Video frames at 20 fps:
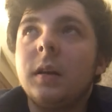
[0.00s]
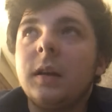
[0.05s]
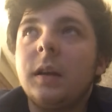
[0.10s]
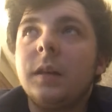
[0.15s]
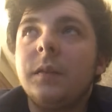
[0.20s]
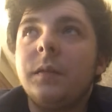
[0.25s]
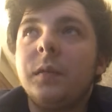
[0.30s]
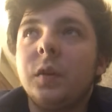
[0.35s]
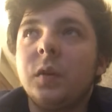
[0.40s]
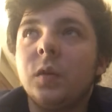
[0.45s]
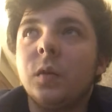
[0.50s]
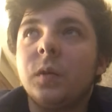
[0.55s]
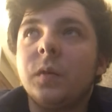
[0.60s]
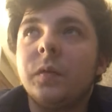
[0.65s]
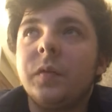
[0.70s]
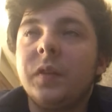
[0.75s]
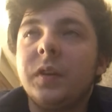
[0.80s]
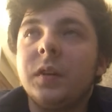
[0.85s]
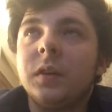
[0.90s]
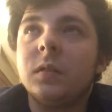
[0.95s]
if you
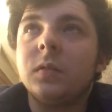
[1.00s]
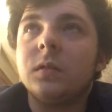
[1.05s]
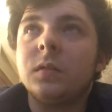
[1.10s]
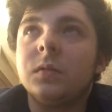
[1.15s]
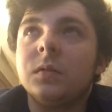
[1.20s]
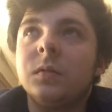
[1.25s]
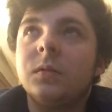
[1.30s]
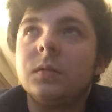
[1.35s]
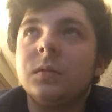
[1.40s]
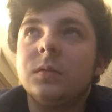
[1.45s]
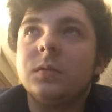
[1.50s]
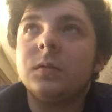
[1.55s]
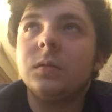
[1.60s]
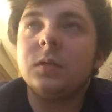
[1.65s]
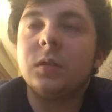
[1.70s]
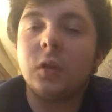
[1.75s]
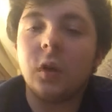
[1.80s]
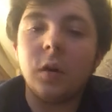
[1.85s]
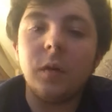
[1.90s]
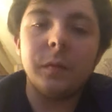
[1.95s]
don't feel
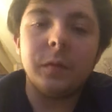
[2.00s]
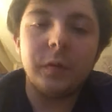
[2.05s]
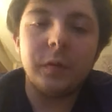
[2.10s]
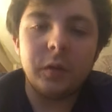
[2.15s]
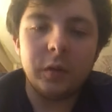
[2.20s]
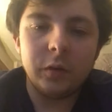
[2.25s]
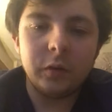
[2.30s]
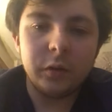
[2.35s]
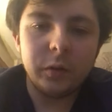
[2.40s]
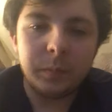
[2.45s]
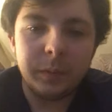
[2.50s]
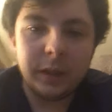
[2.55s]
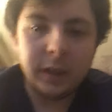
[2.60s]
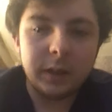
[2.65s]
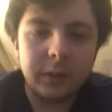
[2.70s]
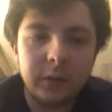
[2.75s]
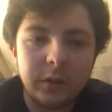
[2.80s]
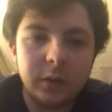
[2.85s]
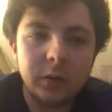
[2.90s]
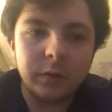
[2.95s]
confident
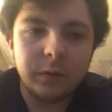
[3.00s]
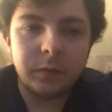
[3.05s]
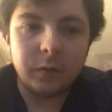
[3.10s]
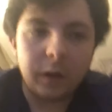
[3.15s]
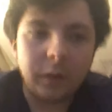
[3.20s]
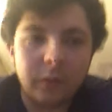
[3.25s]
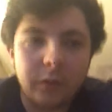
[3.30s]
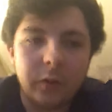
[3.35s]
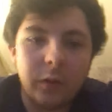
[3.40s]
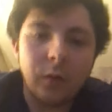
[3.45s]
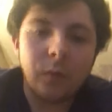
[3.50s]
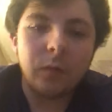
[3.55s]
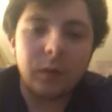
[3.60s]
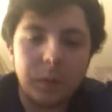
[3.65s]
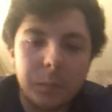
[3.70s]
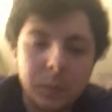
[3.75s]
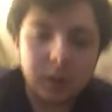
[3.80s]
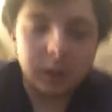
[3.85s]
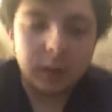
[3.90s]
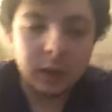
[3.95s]
speaking to your friends or
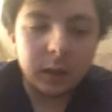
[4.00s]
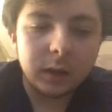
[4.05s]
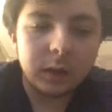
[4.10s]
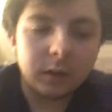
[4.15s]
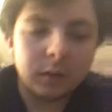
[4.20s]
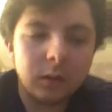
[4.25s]
family,